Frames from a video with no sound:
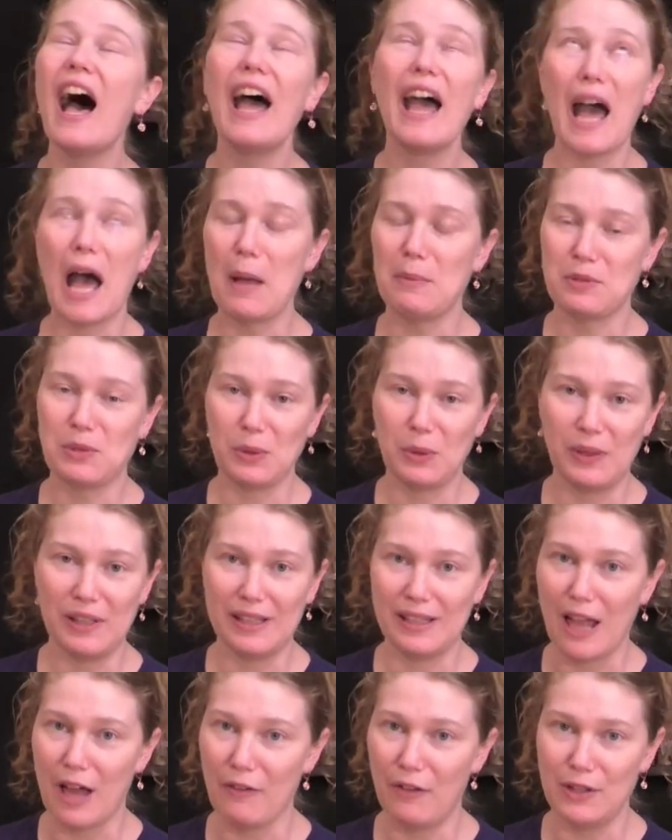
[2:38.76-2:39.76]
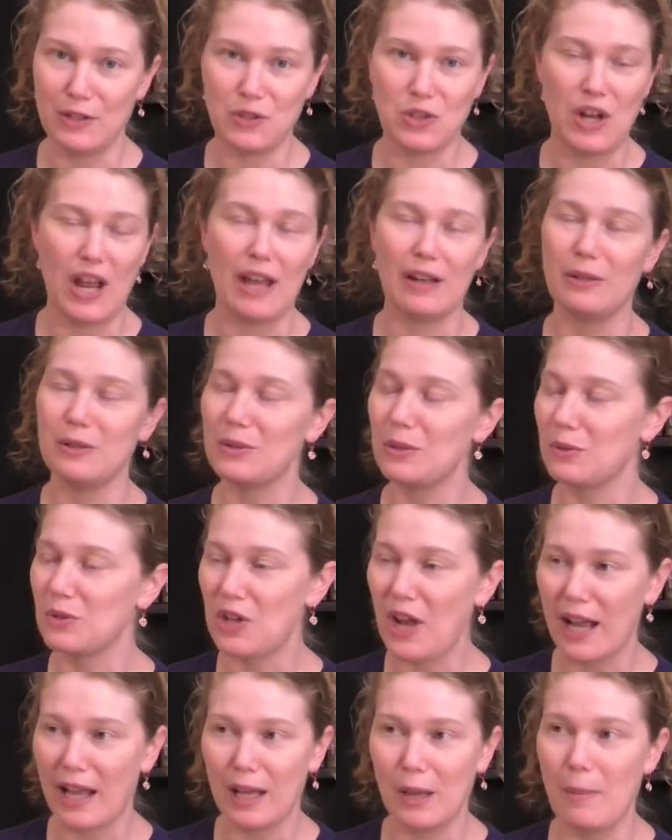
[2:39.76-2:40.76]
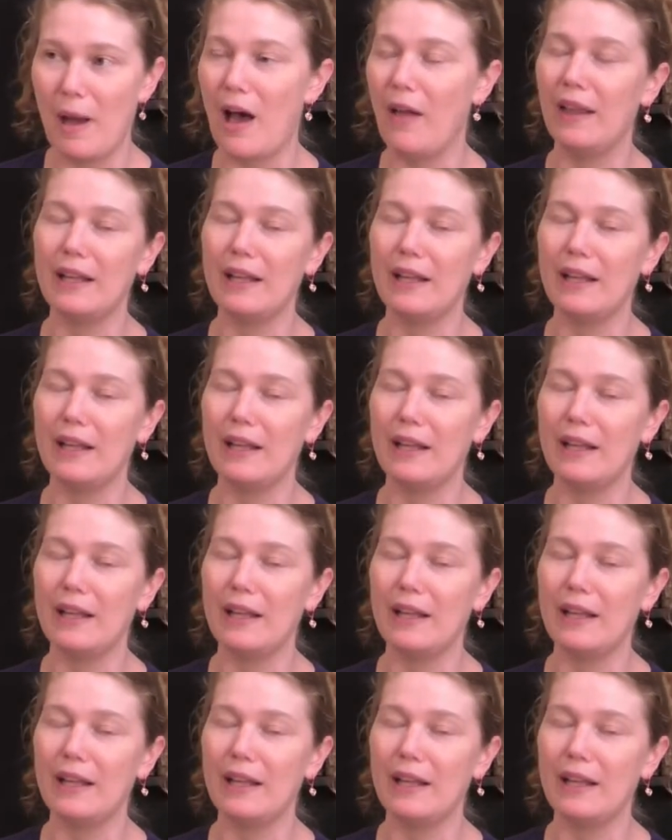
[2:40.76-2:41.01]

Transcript: I absolutely love his channel, so check him out.